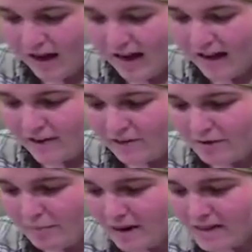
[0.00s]
And if
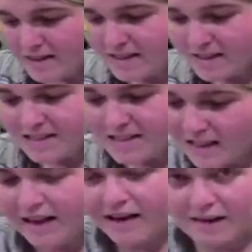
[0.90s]
the pasta is
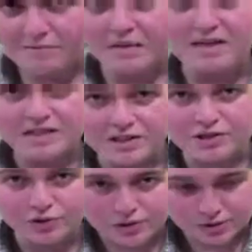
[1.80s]
singing, it means it's
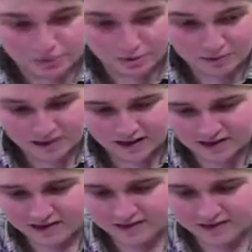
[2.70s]
cooked properly.